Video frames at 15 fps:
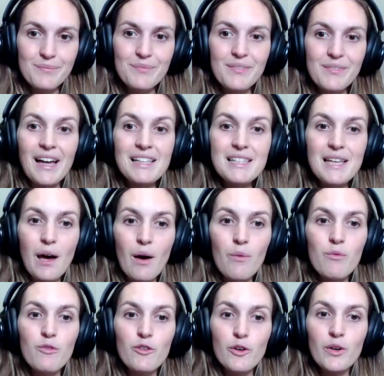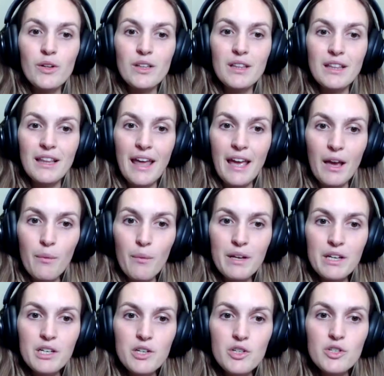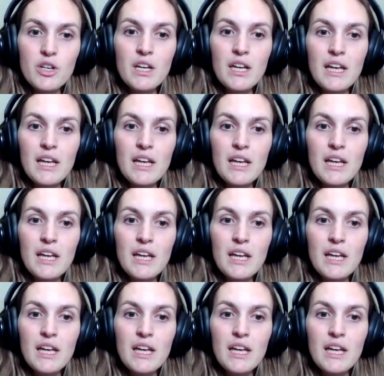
That's helpful language.